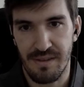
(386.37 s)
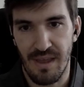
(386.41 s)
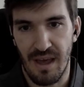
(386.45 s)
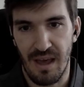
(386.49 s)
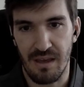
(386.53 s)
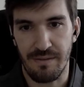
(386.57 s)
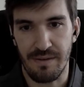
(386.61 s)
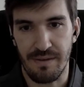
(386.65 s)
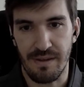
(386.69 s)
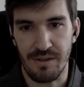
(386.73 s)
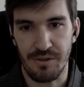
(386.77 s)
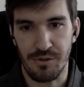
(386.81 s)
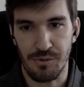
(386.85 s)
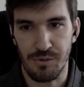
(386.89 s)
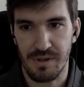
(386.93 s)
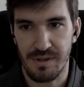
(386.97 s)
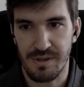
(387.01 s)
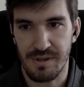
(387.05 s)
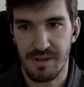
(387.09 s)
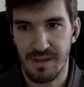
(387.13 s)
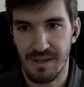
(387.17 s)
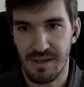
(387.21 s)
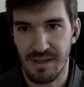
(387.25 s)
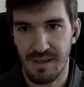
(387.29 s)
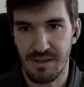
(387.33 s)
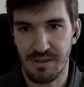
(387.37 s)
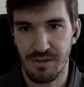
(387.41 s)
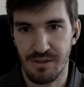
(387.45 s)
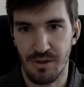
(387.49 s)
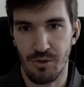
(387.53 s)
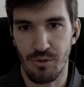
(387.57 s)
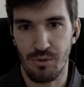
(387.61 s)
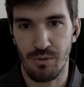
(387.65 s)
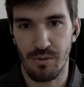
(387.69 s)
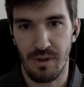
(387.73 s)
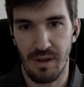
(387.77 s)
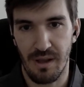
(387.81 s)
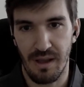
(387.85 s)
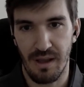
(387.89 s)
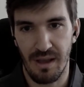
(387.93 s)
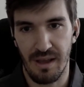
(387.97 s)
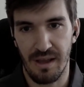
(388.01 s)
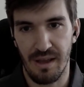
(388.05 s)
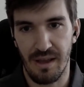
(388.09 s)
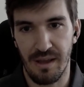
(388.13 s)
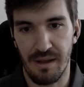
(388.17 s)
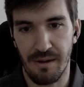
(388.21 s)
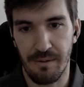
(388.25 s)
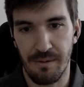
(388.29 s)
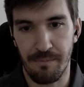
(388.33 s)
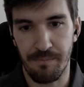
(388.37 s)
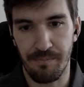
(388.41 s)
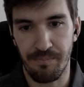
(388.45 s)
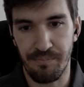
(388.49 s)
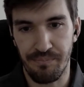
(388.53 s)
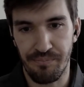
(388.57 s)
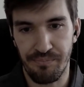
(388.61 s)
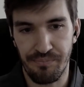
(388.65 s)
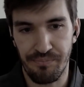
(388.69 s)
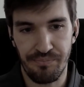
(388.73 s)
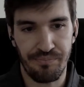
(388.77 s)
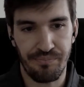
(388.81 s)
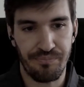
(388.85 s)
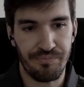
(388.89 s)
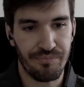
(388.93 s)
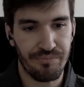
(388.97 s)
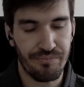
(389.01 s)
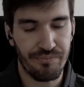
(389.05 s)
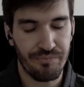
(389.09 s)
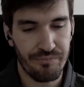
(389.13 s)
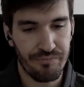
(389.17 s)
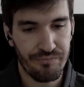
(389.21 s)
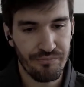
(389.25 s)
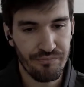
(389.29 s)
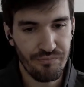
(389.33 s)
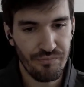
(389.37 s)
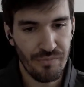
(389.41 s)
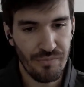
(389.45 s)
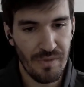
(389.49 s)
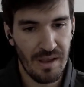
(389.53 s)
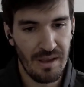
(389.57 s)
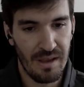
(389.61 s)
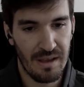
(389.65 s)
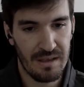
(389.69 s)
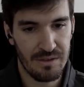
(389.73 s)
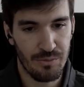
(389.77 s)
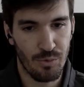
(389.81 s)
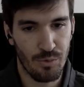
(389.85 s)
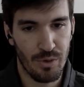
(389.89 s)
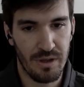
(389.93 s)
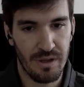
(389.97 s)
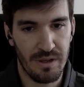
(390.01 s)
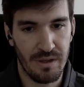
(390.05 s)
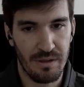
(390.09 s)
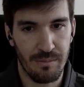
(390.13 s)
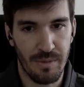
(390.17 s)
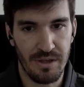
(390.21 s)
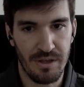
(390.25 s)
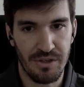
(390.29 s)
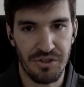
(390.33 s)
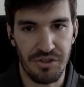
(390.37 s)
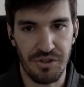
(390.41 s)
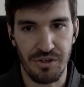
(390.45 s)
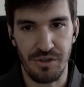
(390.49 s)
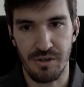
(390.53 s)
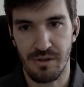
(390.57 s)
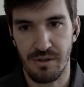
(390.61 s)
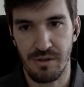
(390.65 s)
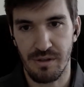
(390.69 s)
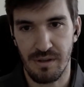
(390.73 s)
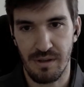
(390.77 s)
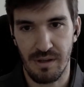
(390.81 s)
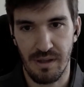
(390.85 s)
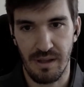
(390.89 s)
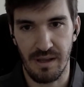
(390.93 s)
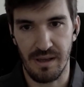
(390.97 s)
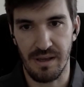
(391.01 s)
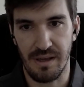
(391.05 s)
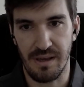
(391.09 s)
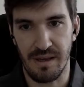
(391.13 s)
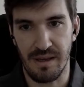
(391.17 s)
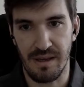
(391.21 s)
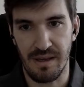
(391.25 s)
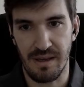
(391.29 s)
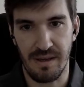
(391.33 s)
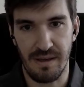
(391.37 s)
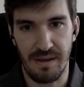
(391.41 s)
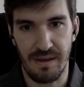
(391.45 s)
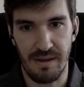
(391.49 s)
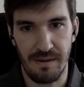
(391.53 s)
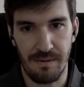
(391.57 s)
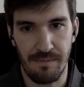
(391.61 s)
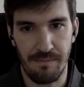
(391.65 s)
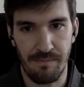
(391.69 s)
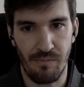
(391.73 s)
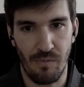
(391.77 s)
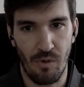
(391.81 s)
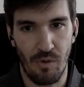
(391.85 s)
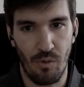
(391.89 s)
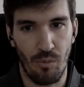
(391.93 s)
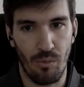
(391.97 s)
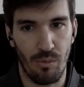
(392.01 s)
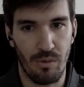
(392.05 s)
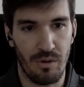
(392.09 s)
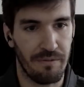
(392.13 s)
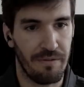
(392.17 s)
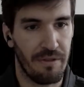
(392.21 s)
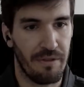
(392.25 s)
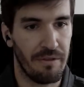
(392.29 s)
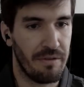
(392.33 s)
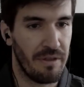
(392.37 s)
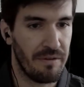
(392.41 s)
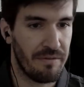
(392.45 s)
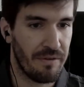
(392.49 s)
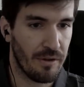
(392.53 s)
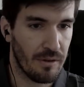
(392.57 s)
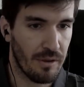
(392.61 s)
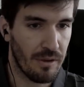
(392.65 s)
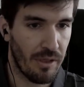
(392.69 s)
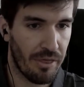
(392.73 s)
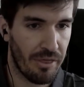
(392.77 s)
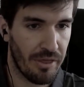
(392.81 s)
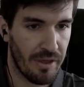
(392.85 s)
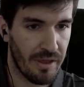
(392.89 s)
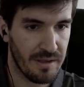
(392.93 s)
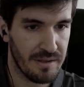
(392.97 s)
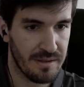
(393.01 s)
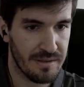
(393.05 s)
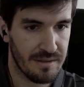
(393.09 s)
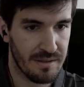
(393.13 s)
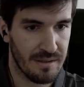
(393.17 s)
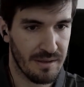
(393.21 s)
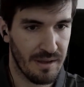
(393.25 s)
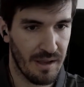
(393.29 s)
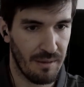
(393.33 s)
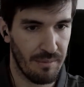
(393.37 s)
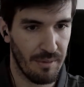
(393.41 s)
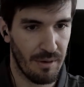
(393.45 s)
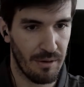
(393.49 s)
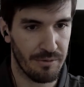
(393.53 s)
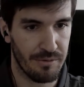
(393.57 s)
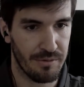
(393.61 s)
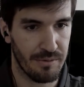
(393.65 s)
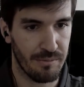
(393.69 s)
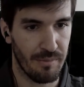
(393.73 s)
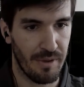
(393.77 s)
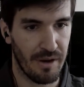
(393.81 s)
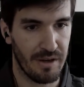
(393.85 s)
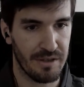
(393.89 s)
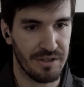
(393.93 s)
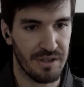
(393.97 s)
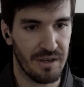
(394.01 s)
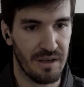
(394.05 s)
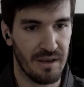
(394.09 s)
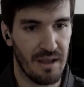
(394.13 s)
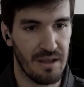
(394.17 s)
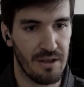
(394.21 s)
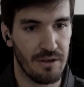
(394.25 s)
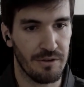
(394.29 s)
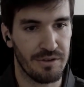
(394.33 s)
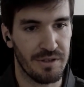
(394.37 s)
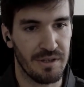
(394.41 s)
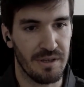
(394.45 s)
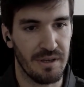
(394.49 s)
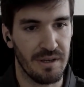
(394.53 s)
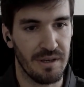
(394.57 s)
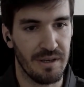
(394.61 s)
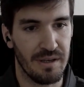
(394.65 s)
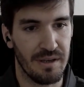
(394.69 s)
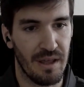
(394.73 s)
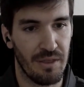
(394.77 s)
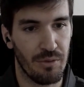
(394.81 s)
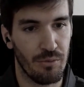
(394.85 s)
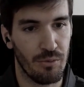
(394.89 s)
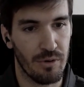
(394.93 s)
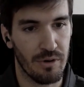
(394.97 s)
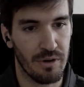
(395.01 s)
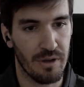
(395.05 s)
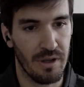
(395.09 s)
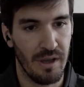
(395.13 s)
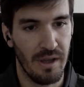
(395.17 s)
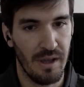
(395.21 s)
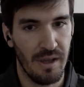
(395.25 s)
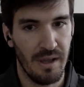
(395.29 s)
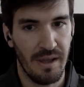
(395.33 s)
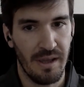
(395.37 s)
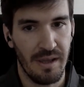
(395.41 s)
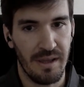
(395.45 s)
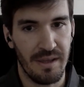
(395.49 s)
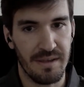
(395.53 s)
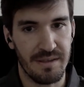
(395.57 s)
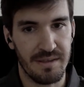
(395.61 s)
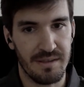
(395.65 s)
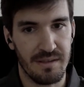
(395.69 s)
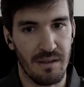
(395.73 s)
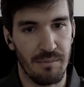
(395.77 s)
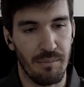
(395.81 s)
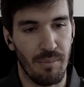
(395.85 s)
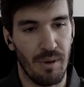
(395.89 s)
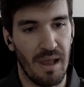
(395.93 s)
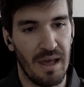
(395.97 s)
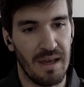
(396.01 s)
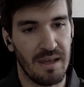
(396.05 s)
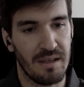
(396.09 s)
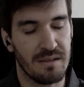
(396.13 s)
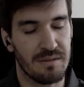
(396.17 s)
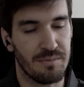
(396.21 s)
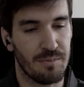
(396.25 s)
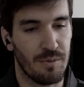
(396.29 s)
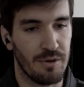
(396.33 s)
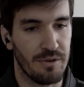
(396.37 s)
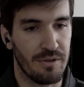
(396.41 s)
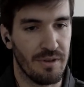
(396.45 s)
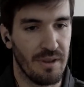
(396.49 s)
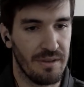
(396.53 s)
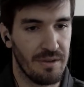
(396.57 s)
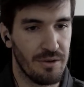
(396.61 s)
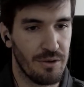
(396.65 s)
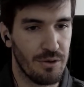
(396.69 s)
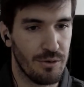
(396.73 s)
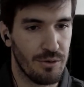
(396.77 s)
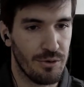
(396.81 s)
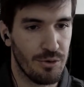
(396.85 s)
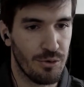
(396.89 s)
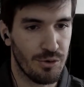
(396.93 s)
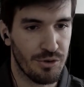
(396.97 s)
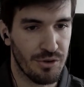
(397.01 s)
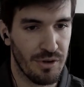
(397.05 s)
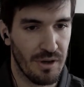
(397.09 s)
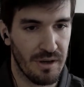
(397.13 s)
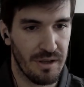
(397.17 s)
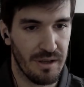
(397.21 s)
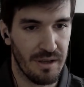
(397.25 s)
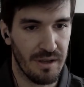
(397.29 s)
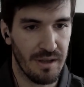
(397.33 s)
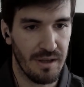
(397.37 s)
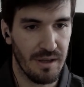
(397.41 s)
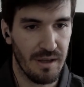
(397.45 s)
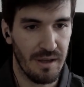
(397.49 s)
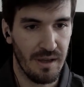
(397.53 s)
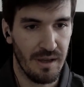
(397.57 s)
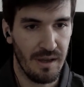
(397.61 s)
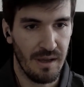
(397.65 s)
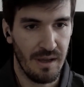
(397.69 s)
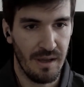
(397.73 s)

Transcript: dive into it. So as we mentioned, one of the difficult things about managing an IoT network is the blind spot that you usually